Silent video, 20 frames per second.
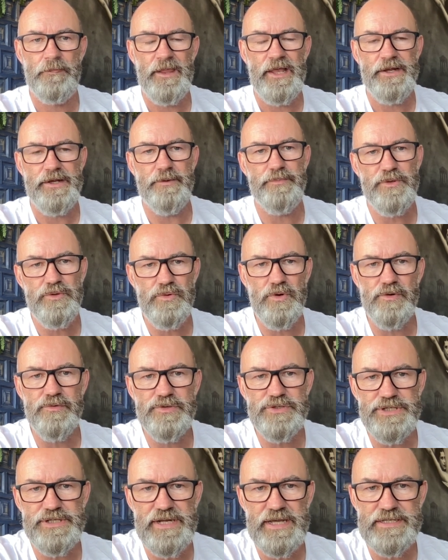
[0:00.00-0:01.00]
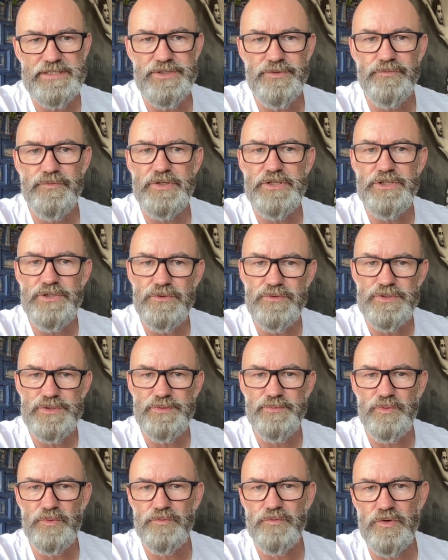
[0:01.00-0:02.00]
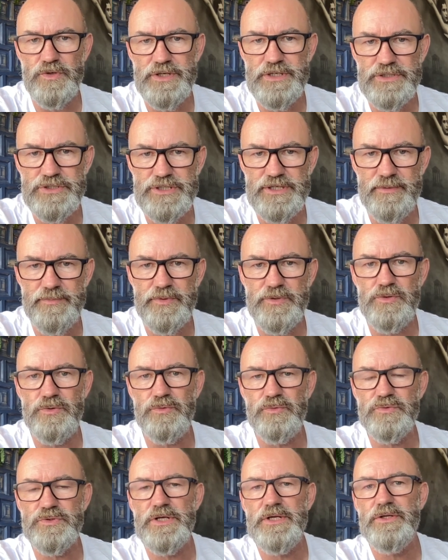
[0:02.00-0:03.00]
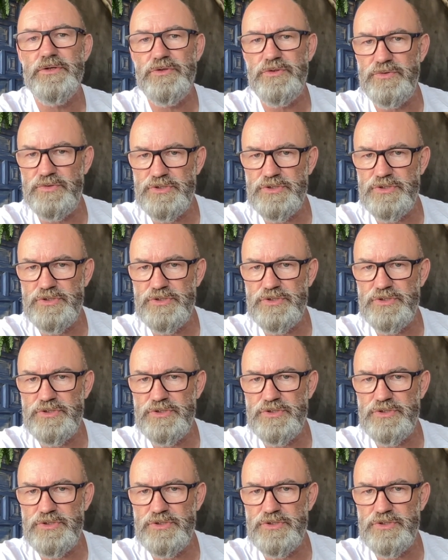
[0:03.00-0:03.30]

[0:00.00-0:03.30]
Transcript: Now, Blue Origin has a reusable rocket ship called New